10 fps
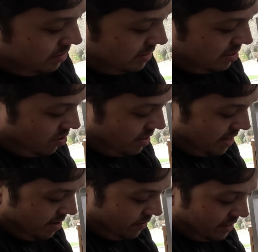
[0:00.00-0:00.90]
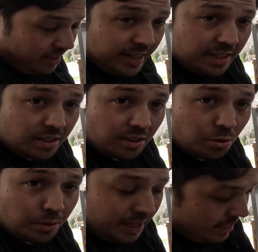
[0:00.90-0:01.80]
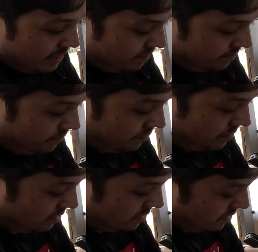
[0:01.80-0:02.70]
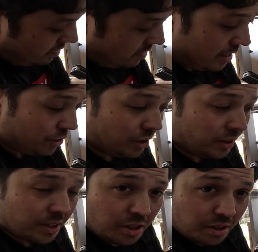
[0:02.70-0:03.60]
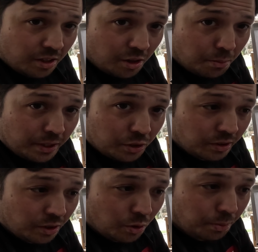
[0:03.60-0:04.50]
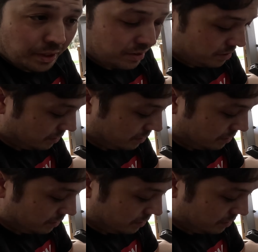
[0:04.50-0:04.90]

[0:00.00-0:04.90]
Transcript: get all that, everything nice and lubricated. I'll show you, this is another piece you'll need to replace